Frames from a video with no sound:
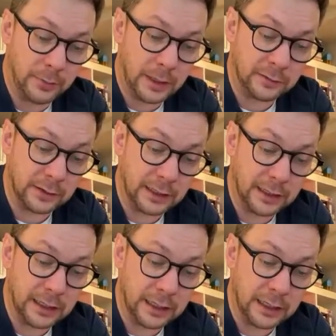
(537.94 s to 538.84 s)
is
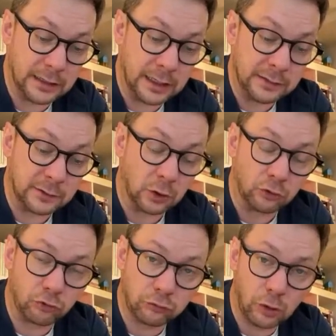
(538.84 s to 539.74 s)

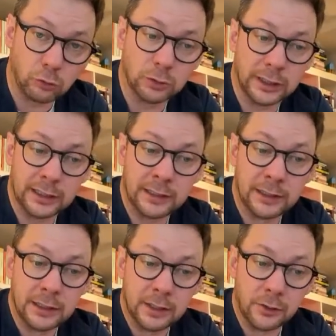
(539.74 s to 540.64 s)
controlling
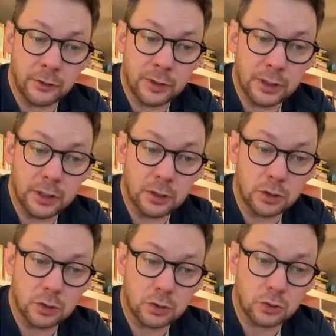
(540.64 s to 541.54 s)
the
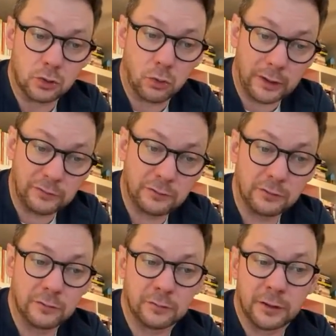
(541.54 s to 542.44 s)

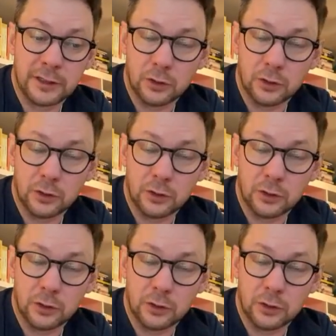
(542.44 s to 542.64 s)
questions and the